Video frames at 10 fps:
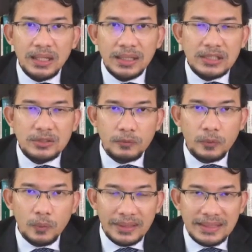is
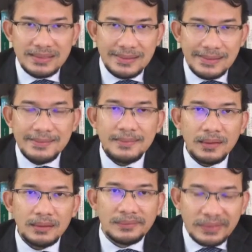also a disease
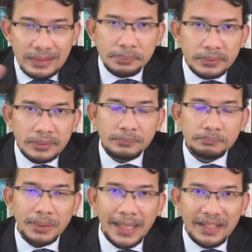treatable
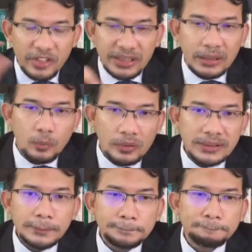by drinking water.